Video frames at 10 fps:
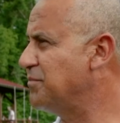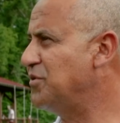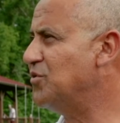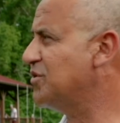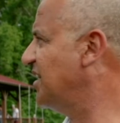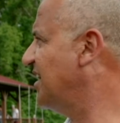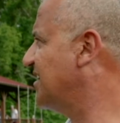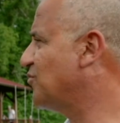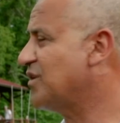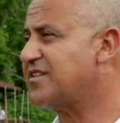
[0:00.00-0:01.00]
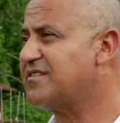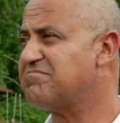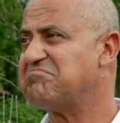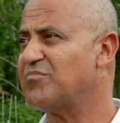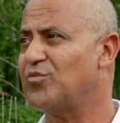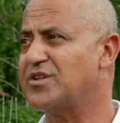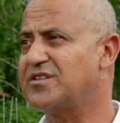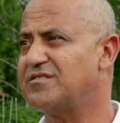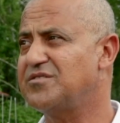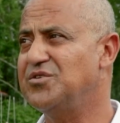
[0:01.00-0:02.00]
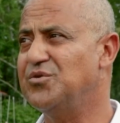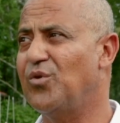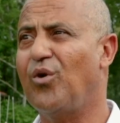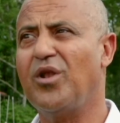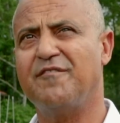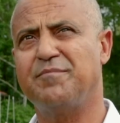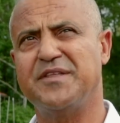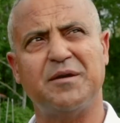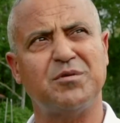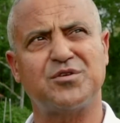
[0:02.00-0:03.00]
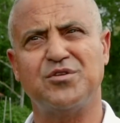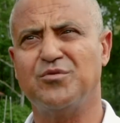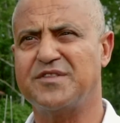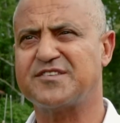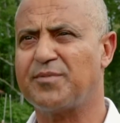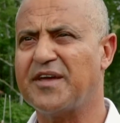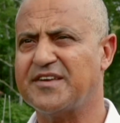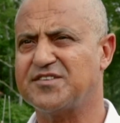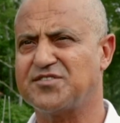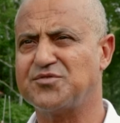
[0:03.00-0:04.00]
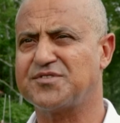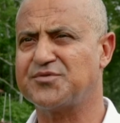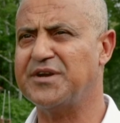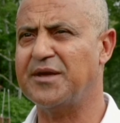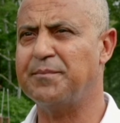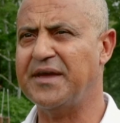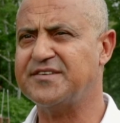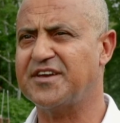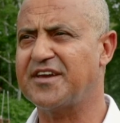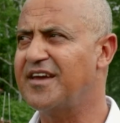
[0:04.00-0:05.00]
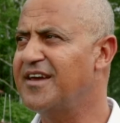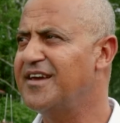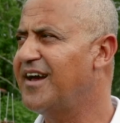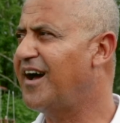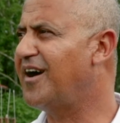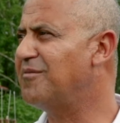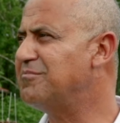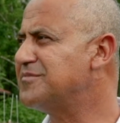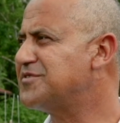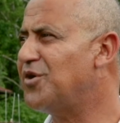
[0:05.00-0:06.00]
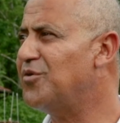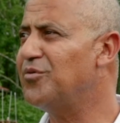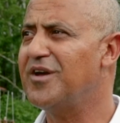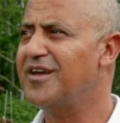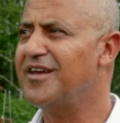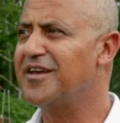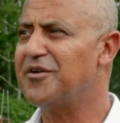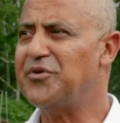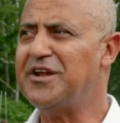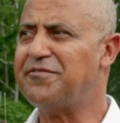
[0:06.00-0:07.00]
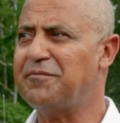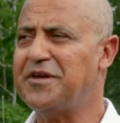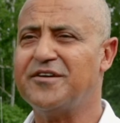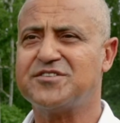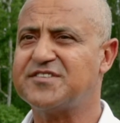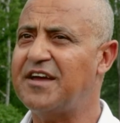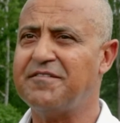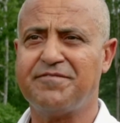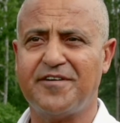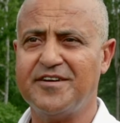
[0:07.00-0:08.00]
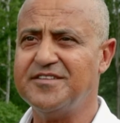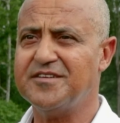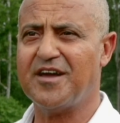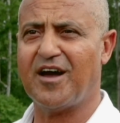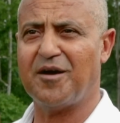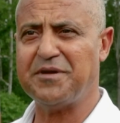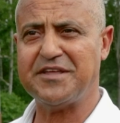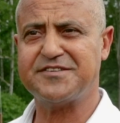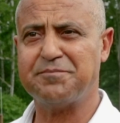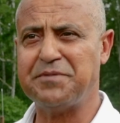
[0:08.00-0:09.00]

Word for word: the beauty and what what you all have been able to do with this place. It's just really amazing. Um, so really from here, just having fun, uh, meeting some